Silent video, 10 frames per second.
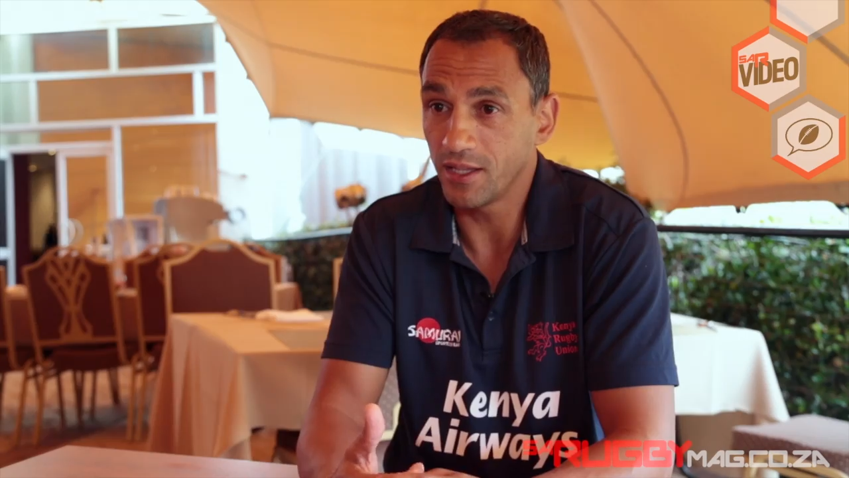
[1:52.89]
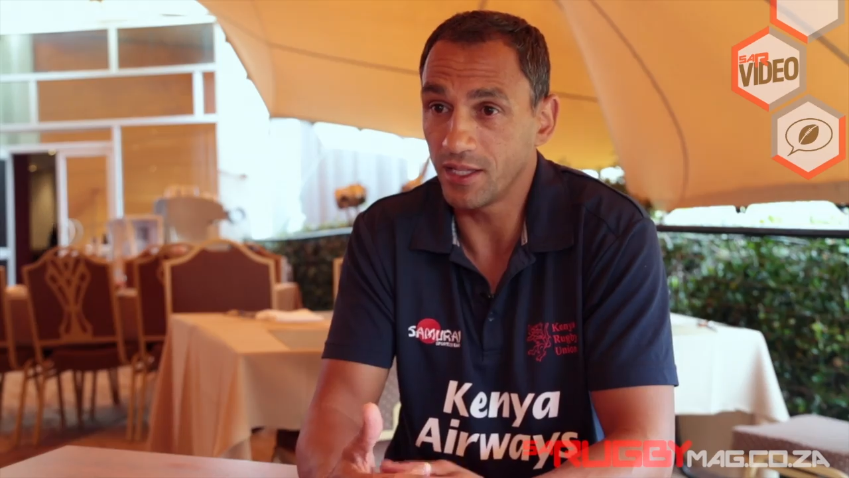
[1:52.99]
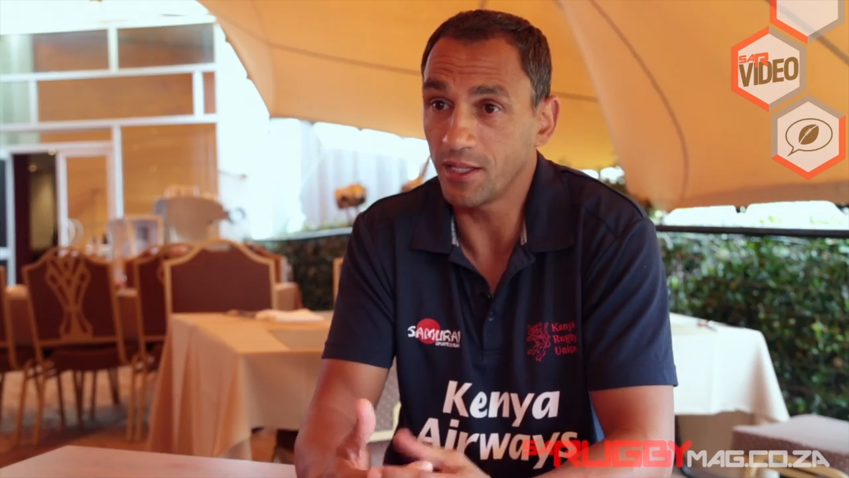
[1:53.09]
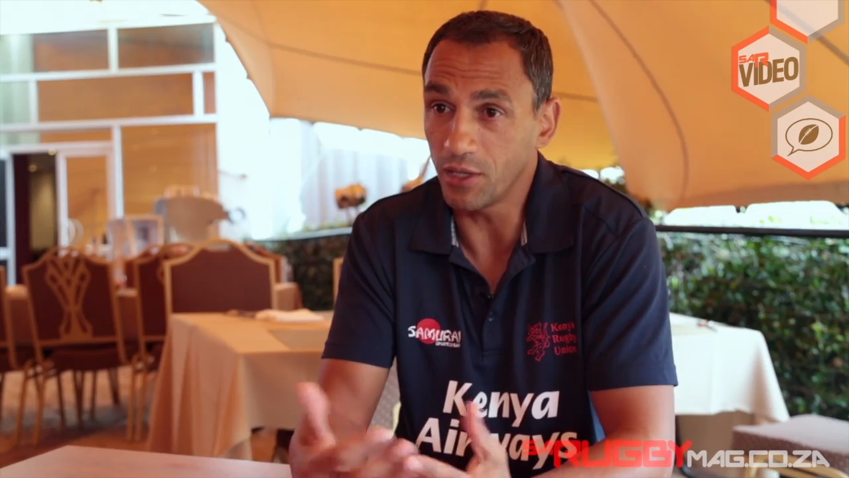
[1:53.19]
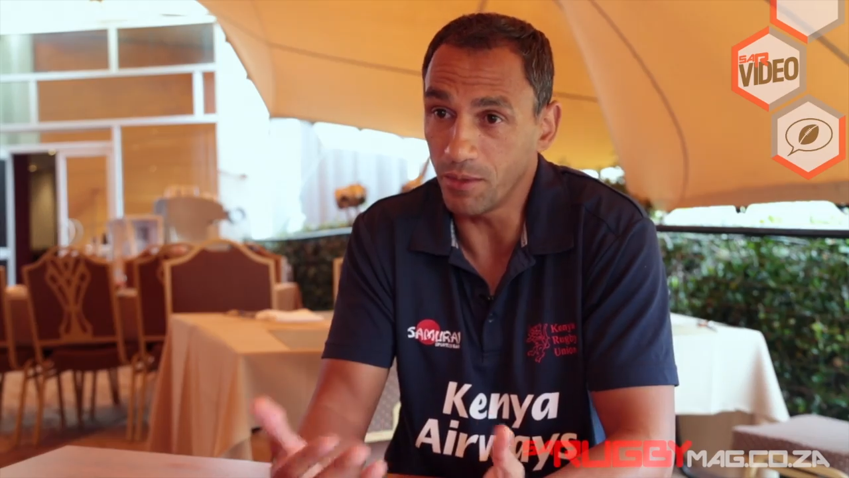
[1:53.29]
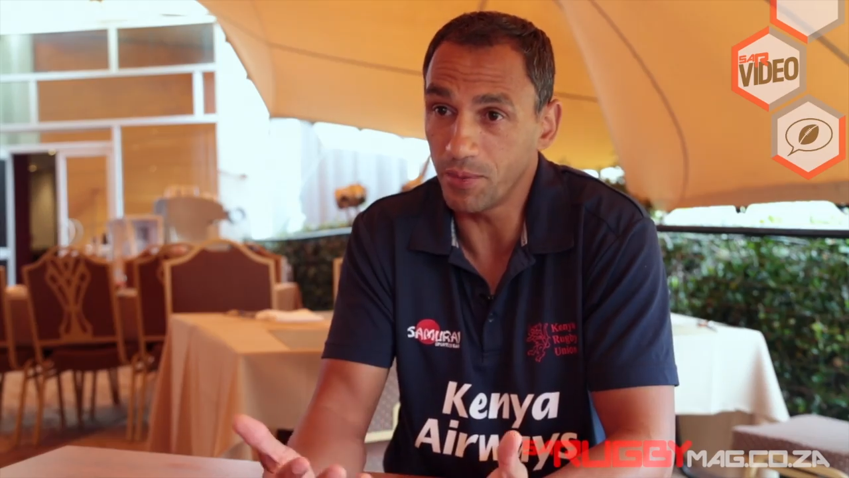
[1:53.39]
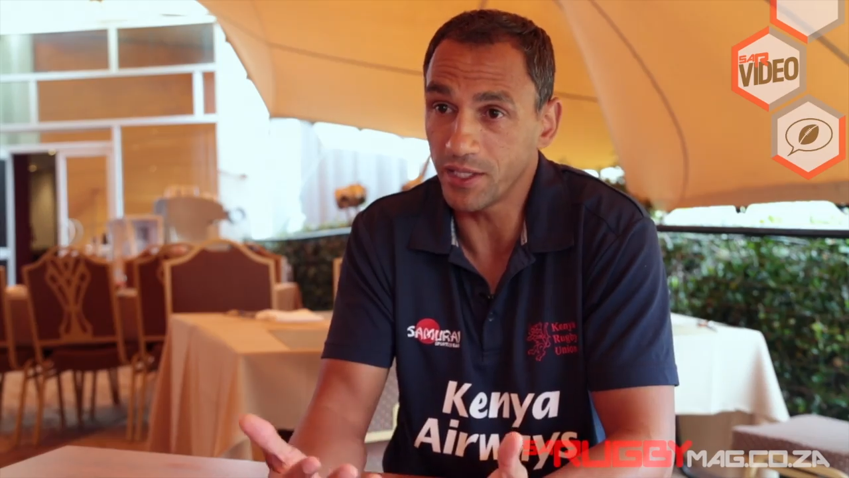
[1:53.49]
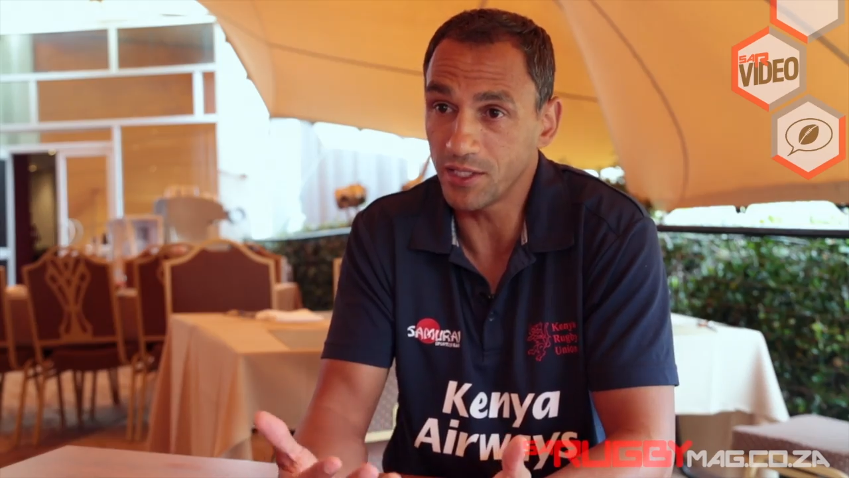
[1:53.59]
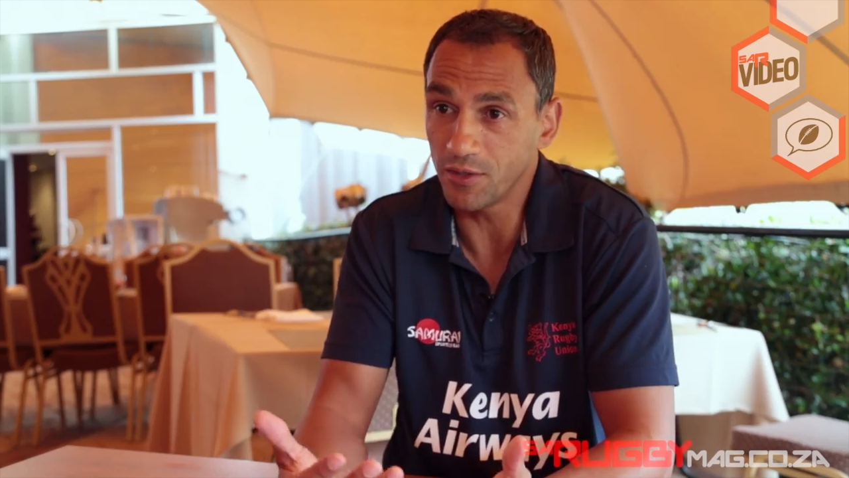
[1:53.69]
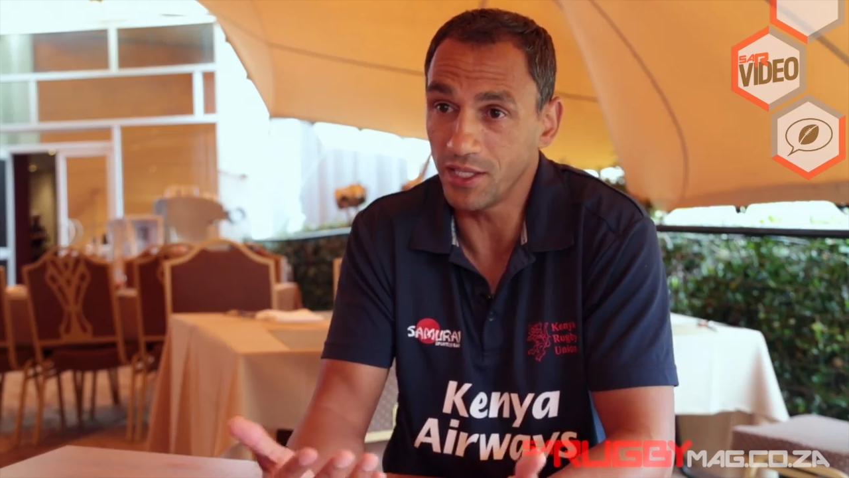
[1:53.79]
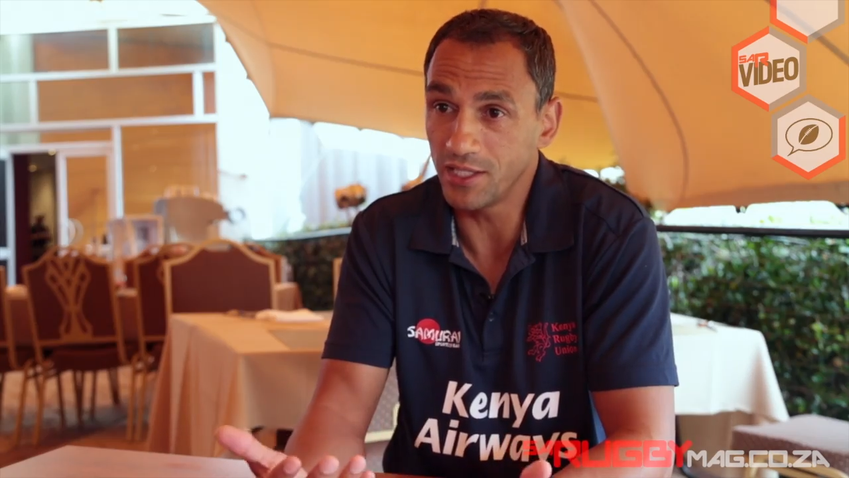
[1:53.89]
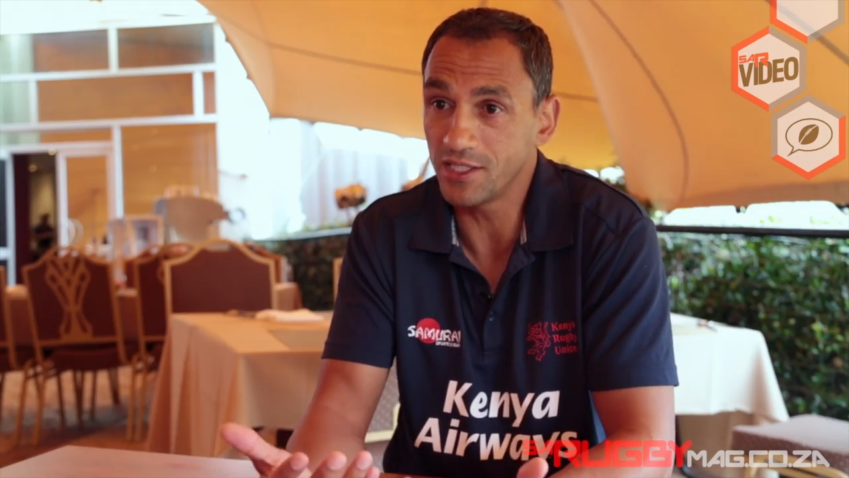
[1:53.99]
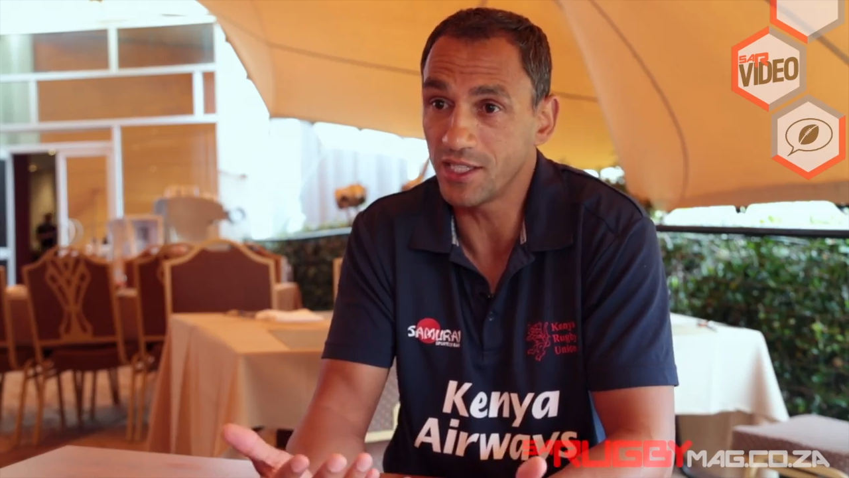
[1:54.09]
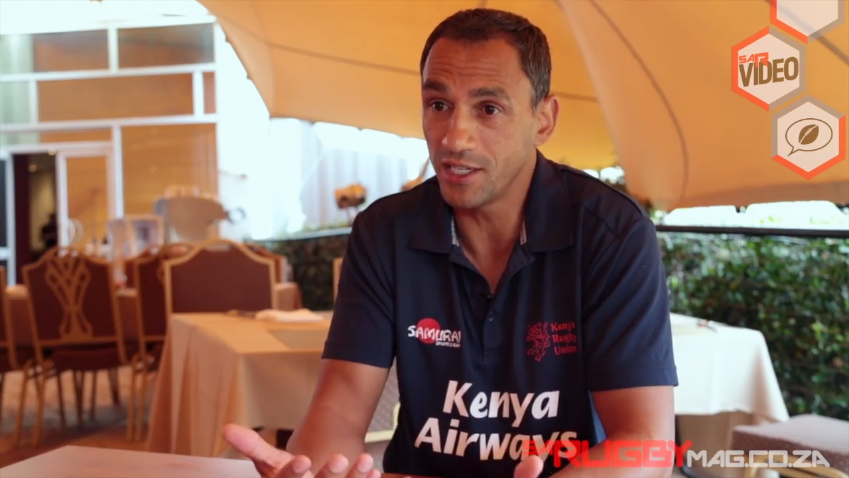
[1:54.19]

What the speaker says: the Olympics, you know, is